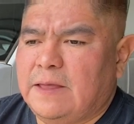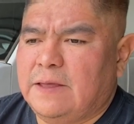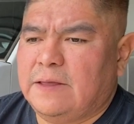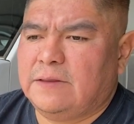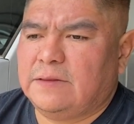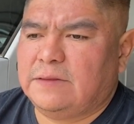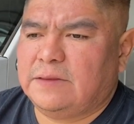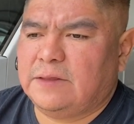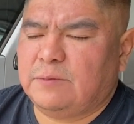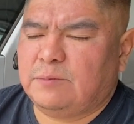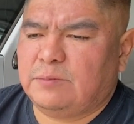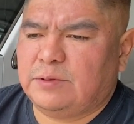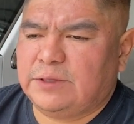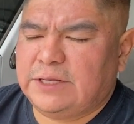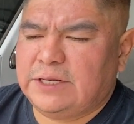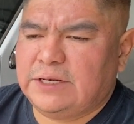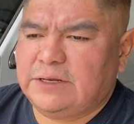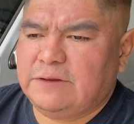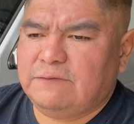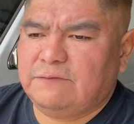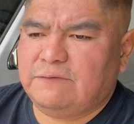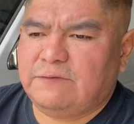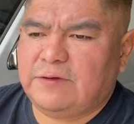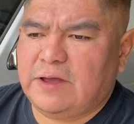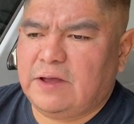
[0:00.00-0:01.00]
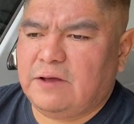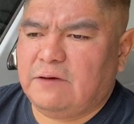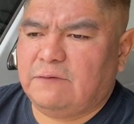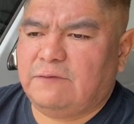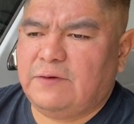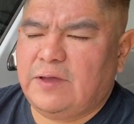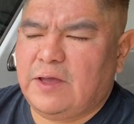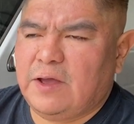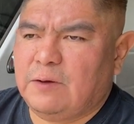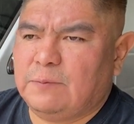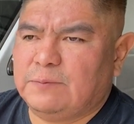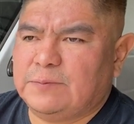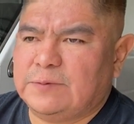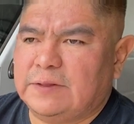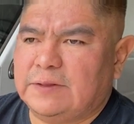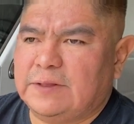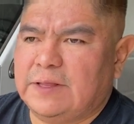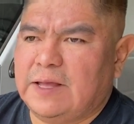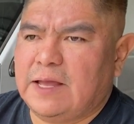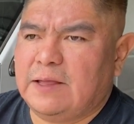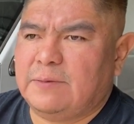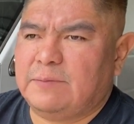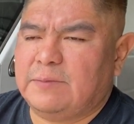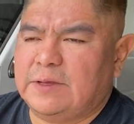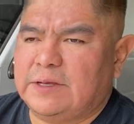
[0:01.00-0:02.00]
the bleeding valve helped a
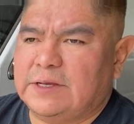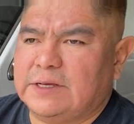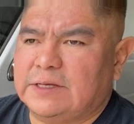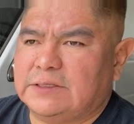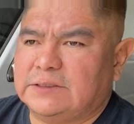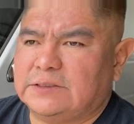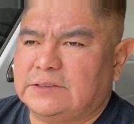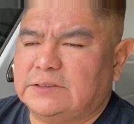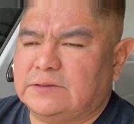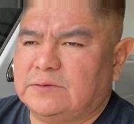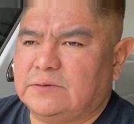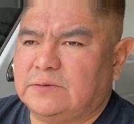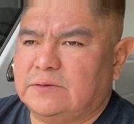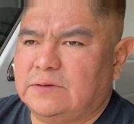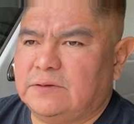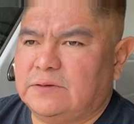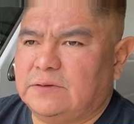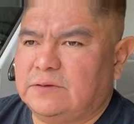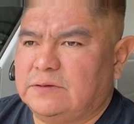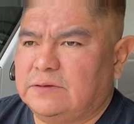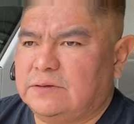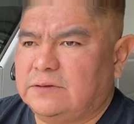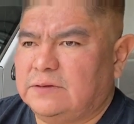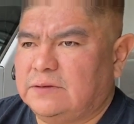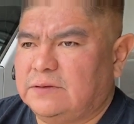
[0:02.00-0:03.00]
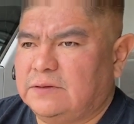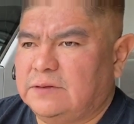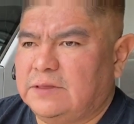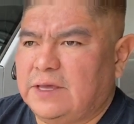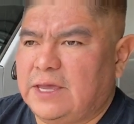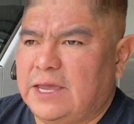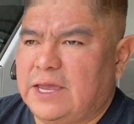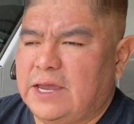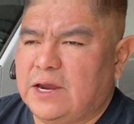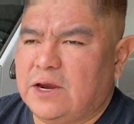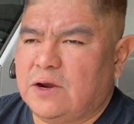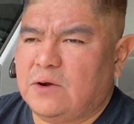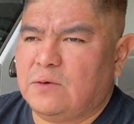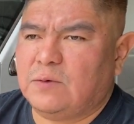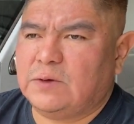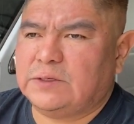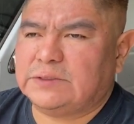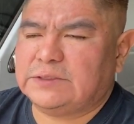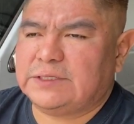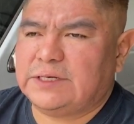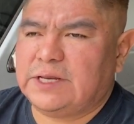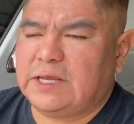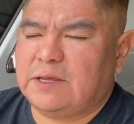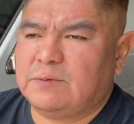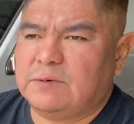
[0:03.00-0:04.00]
lot, because the air
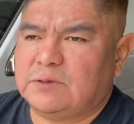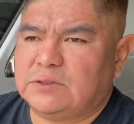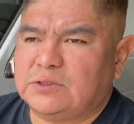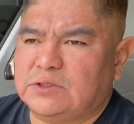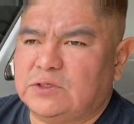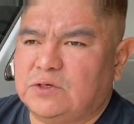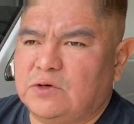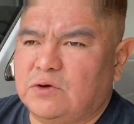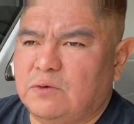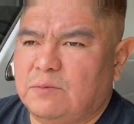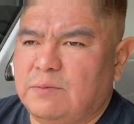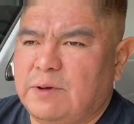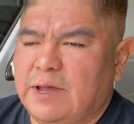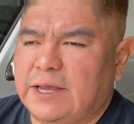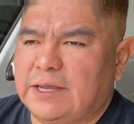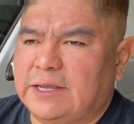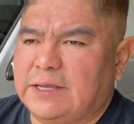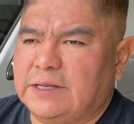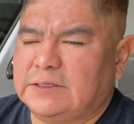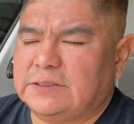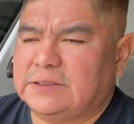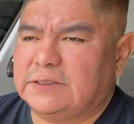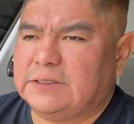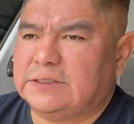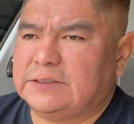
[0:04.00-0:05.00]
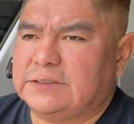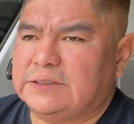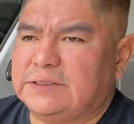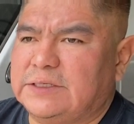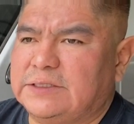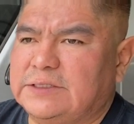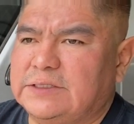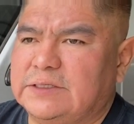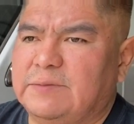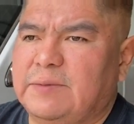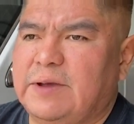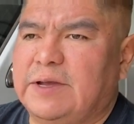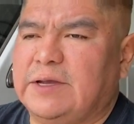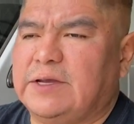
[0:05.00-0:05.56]
wasn't able to go back into the system.